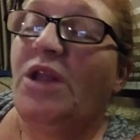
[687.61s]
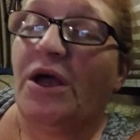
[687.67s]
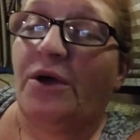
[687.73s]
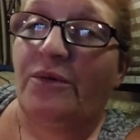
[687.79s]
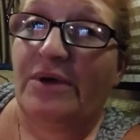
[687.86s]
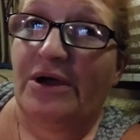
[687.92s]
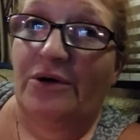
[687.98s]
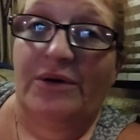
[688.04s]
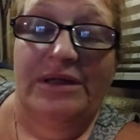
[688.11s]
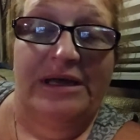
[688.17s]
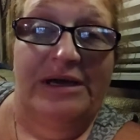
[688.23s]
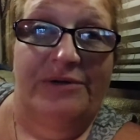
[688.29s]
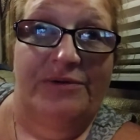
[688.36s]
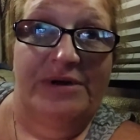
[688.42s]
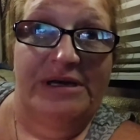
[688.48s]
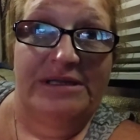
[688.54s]
We go and lay
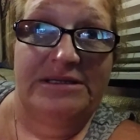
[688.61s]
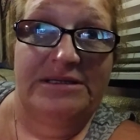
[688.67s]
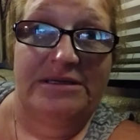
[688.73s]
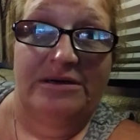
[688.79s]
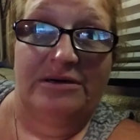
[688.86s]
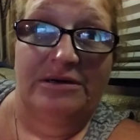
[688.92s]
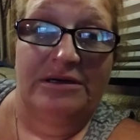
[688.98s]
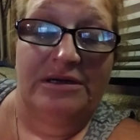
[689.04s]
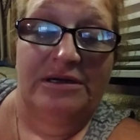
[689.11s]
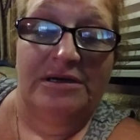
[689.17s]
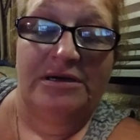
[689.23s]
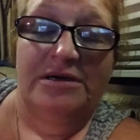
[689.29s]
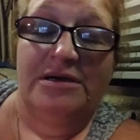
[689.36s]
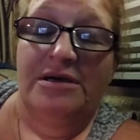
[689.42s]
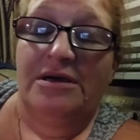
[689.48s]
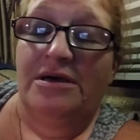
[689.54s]
wreaths on
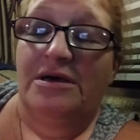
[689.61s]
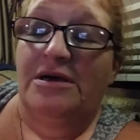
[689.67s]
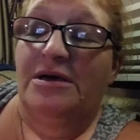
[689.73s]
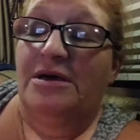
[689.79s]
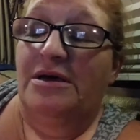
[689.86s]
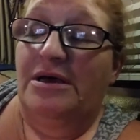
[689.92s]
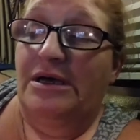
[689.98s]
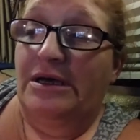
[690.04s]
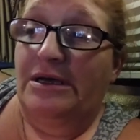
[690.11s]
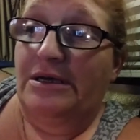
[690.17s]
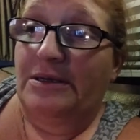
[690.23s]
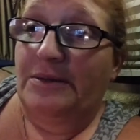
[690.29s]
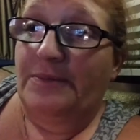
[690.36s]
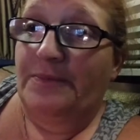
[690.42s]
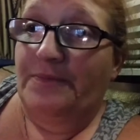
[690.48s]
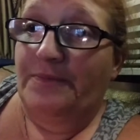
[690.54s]

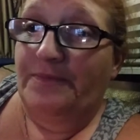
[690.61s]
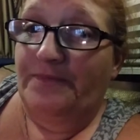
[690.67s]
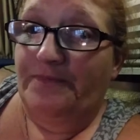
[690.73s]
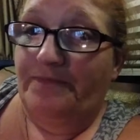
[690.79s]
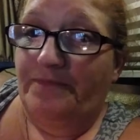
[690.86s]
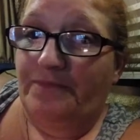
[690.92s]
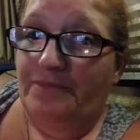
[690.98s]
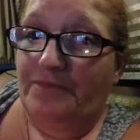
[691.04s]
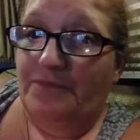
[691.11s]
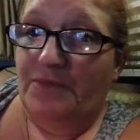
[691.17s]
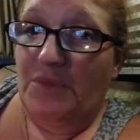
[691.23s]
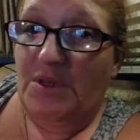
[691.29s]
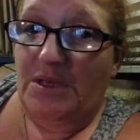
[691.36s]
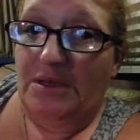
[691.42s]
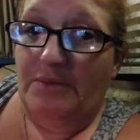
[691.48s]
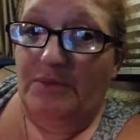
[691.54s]

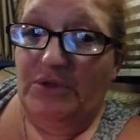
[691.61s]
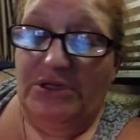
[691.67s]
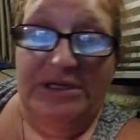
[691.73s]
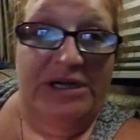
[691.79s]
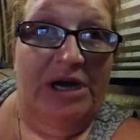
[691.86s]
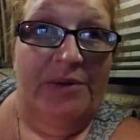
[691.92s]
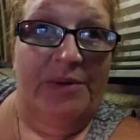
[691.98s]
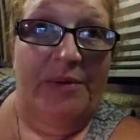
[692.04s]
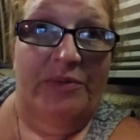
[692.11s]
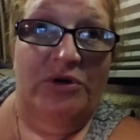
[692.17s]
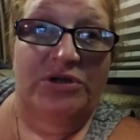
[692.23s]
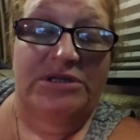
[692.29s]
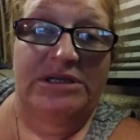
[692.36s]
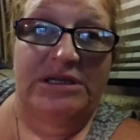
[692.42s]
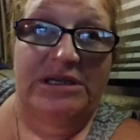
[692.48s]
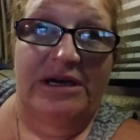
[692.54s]
the military
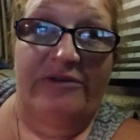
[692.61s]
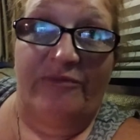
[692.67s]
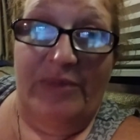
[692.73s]
members that have